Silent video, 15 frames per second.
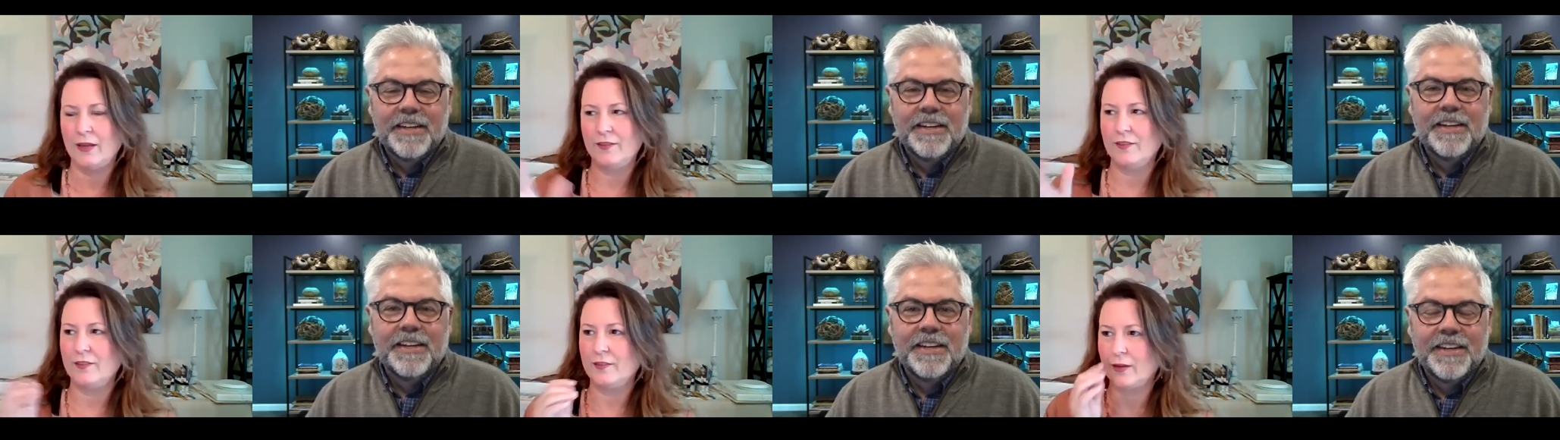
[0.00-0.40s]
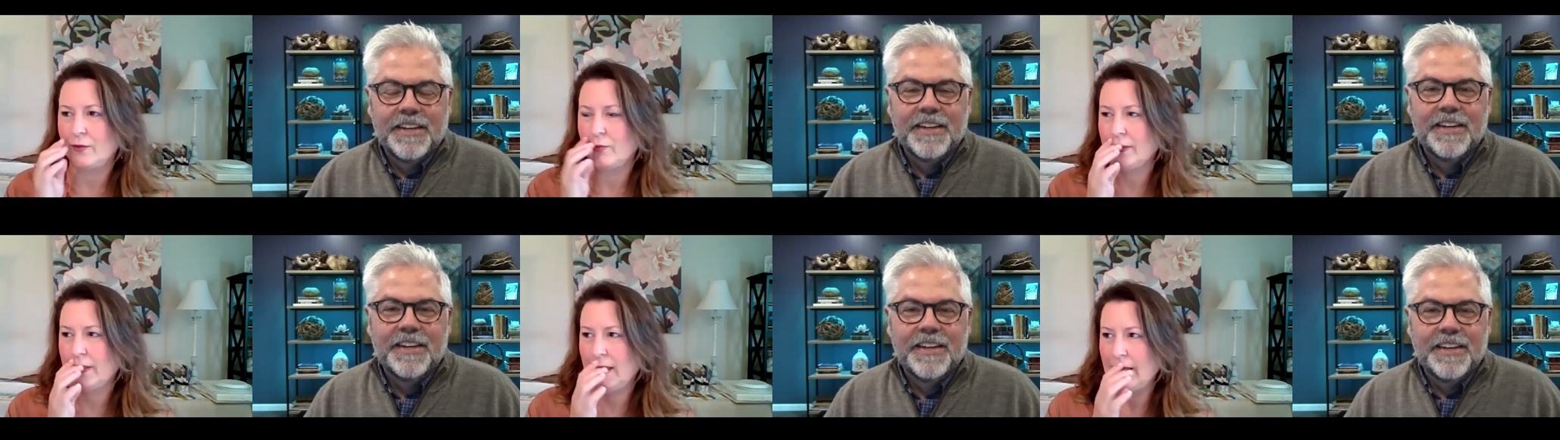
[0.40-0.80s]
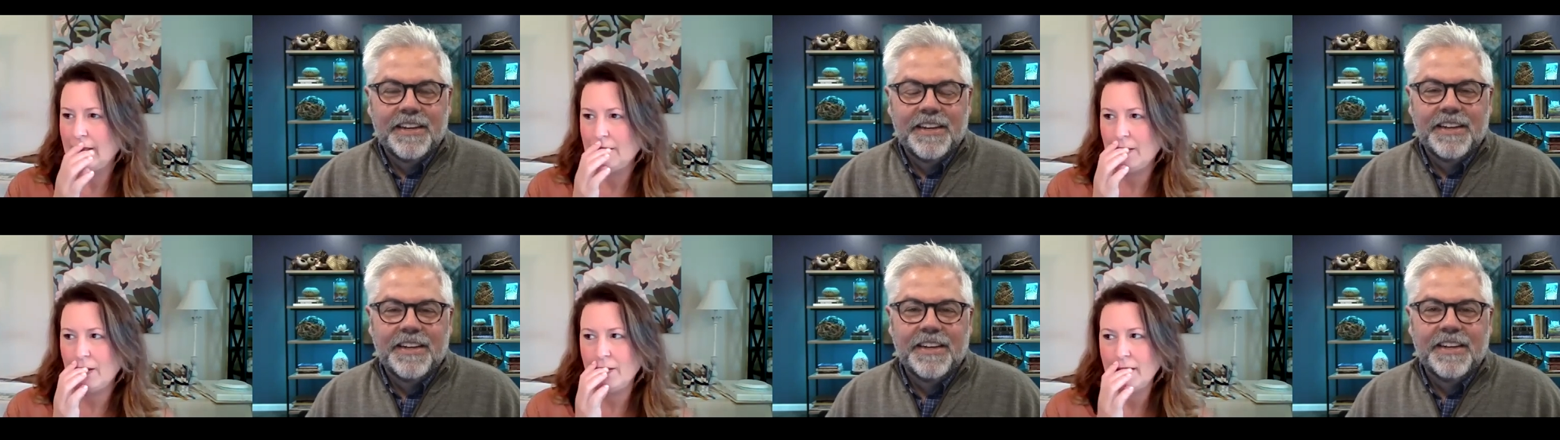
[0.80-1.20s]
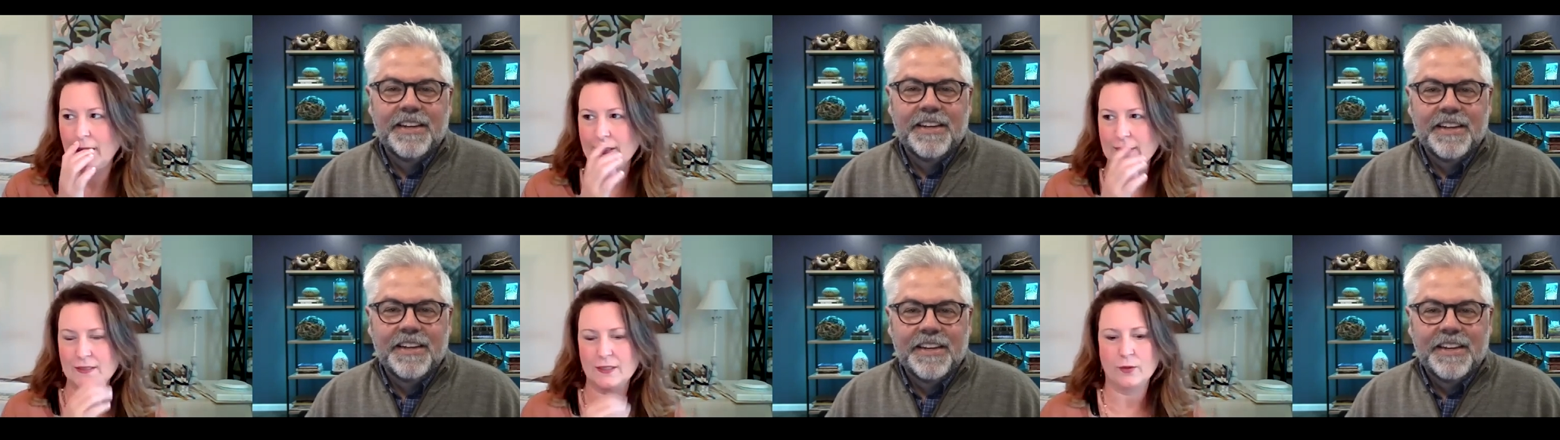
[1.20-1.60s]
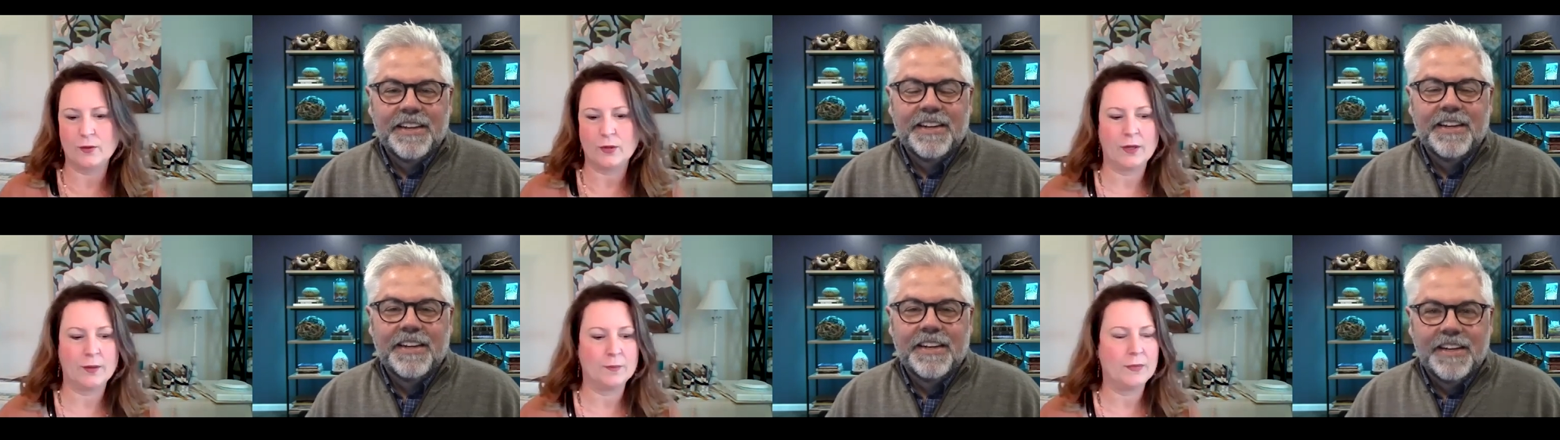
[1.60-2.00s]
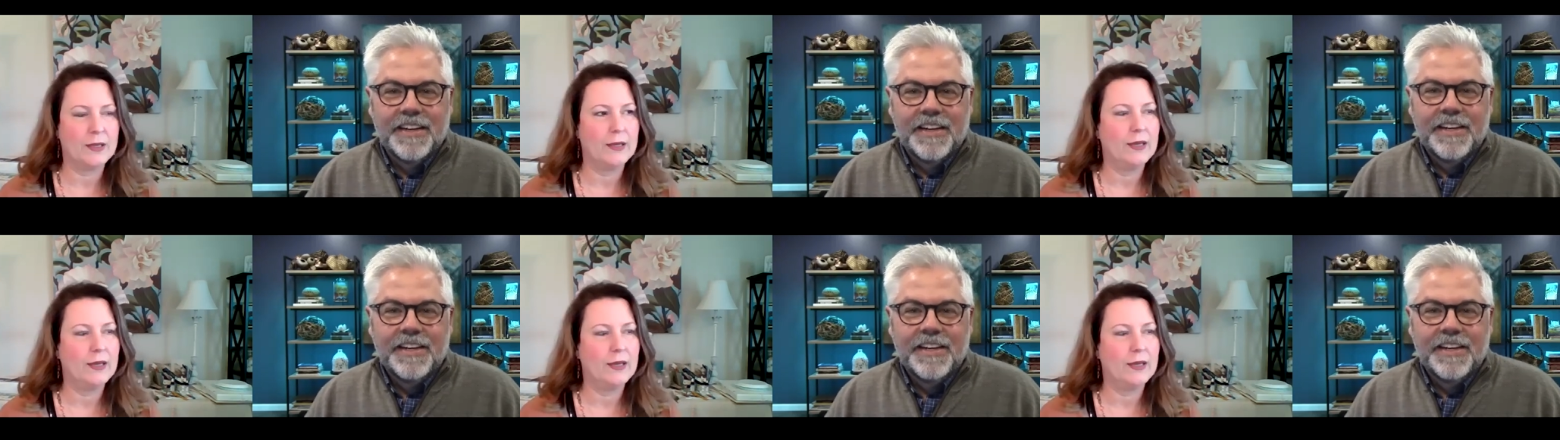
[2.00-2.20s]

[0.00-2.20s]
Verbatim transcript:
Speaker 1: I just, I really hated all that. So um,